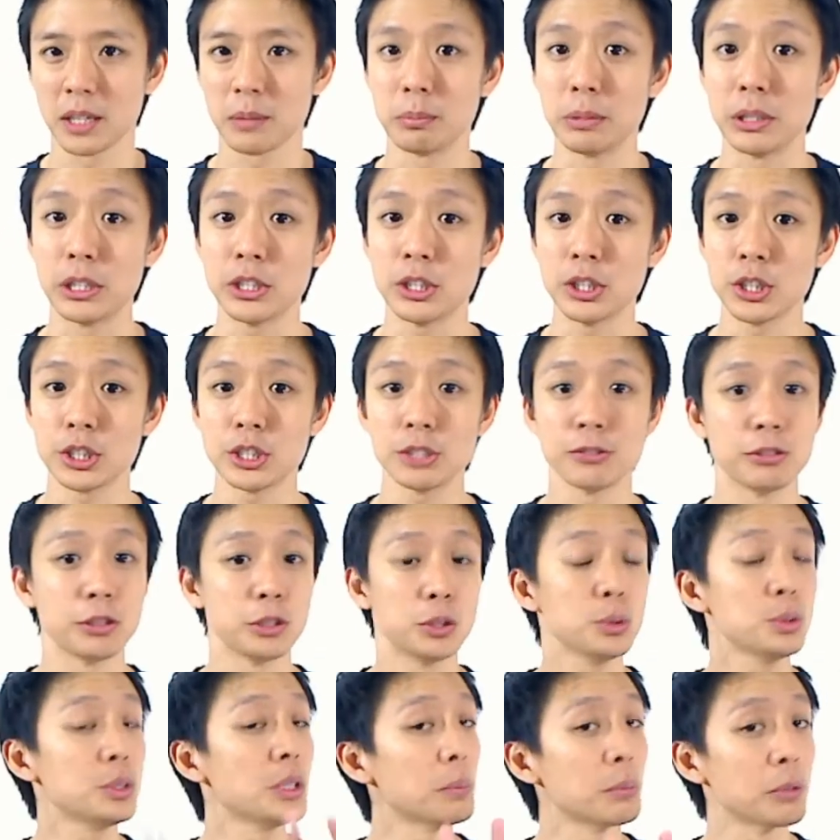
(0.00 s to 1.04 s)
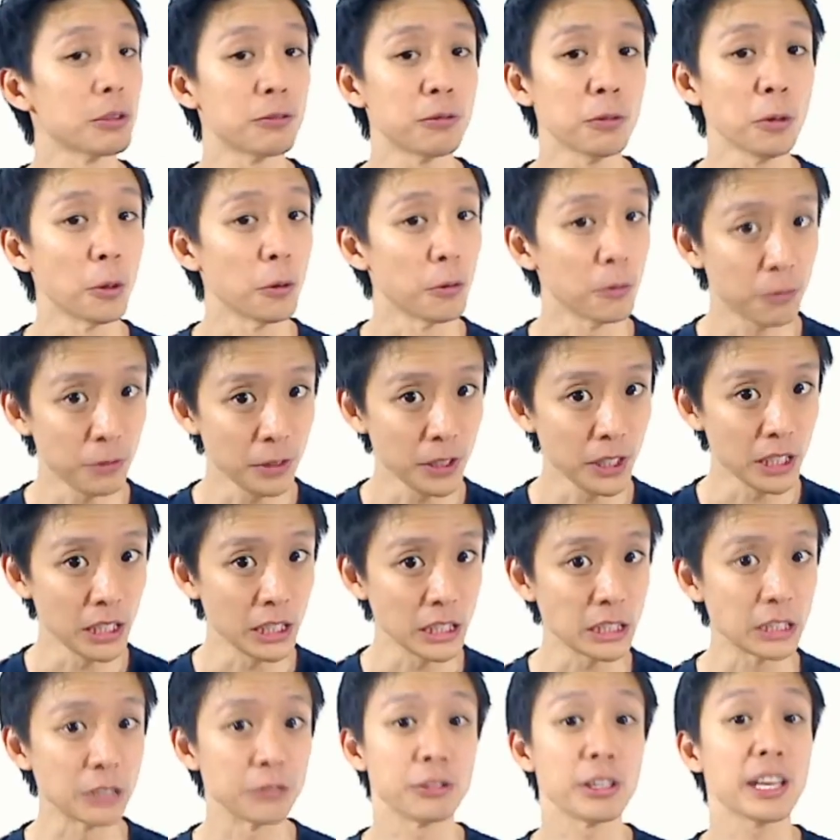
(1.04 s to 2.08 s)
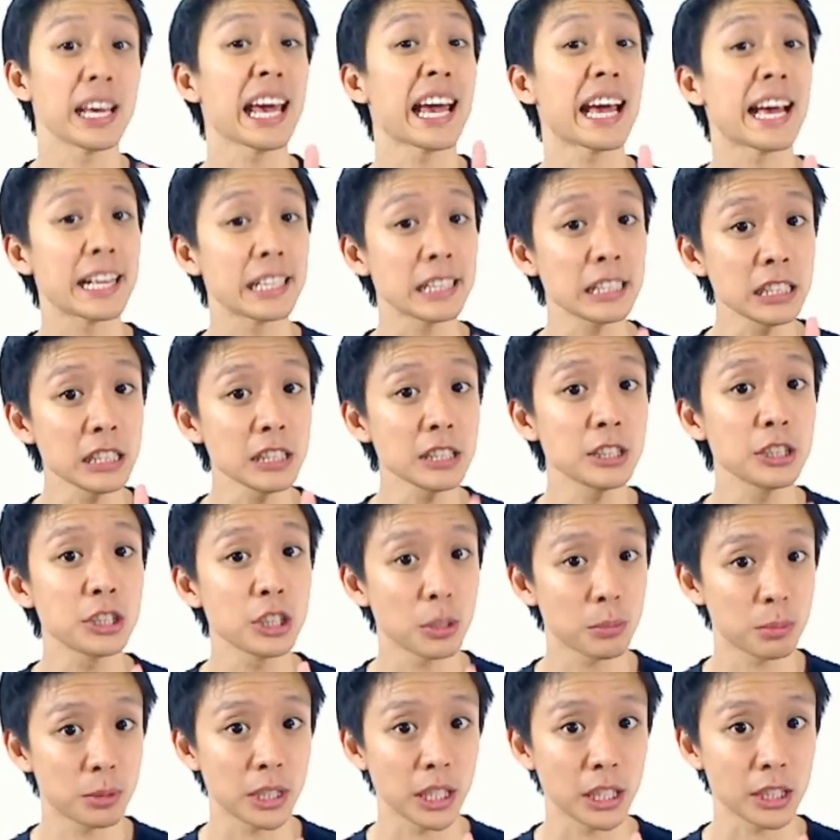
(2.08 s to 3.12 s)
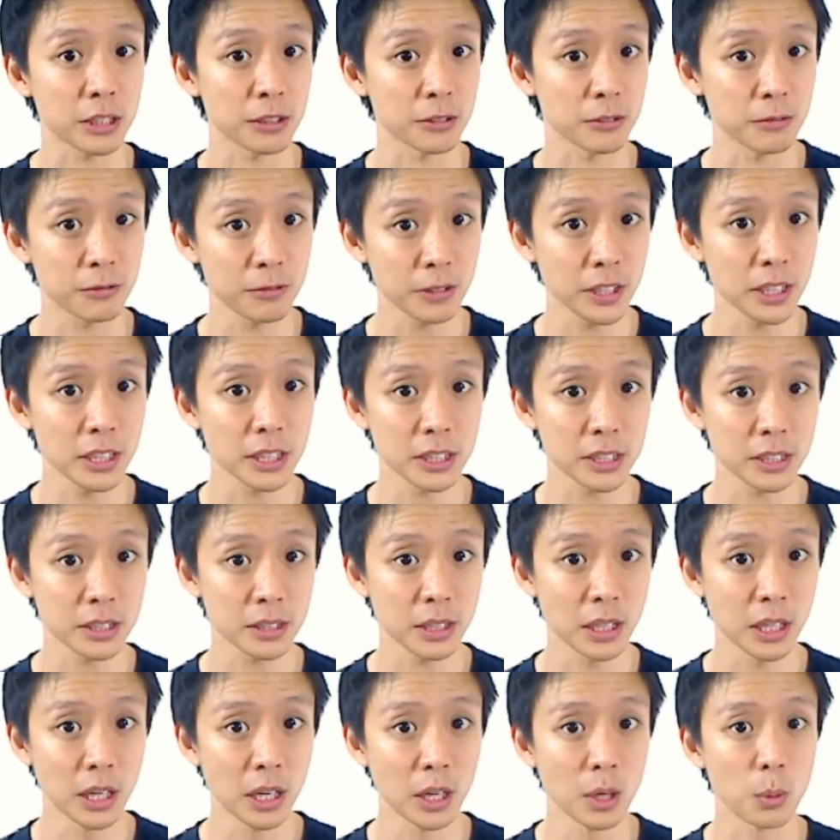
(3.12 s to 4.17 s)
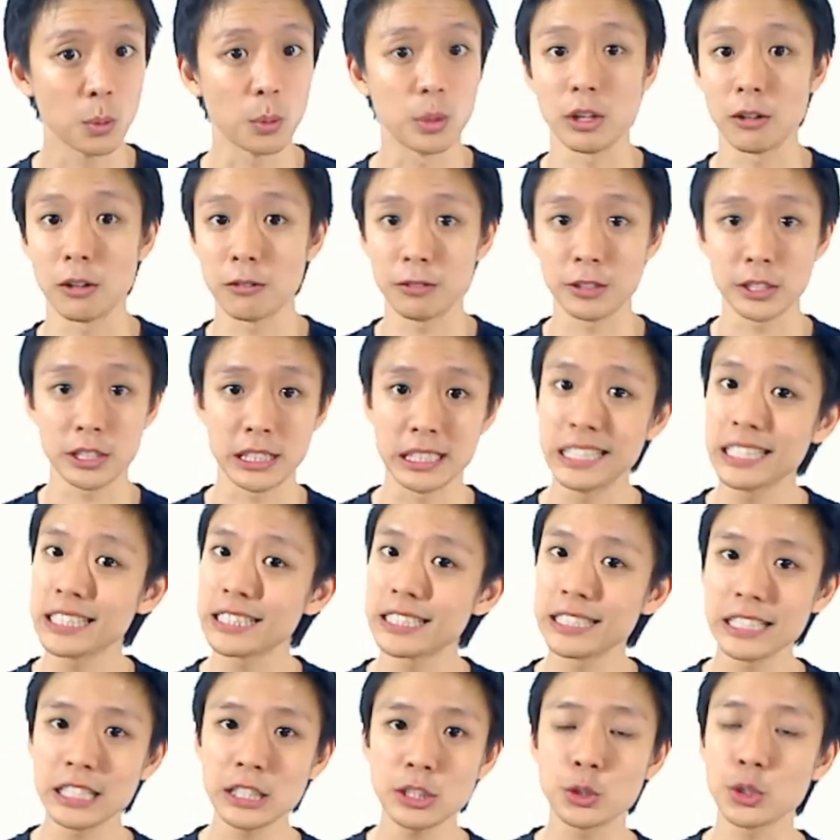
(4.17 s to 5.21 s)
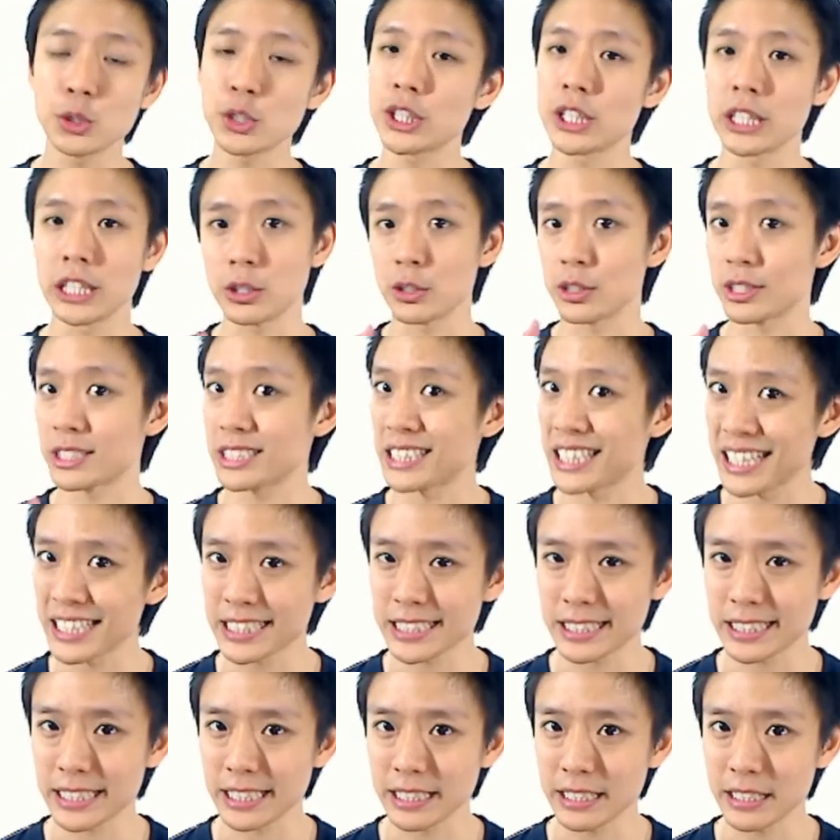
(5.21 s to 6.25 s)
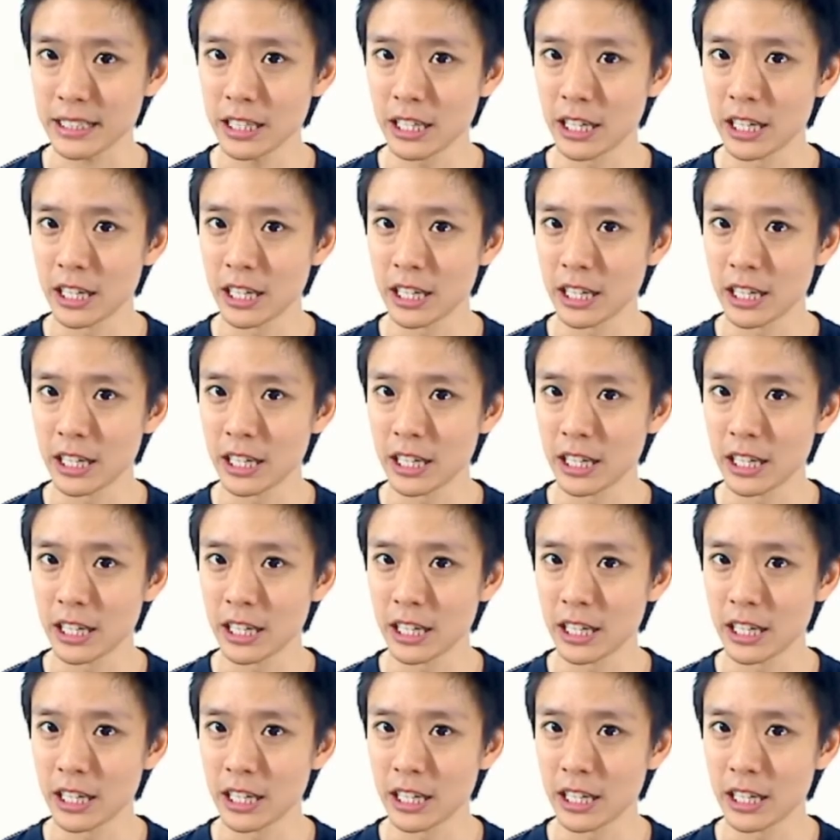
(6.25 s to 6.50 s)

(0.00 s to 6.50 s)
Because if you do number four first, if you handle the objection first, without first listening, cushioning, or testing,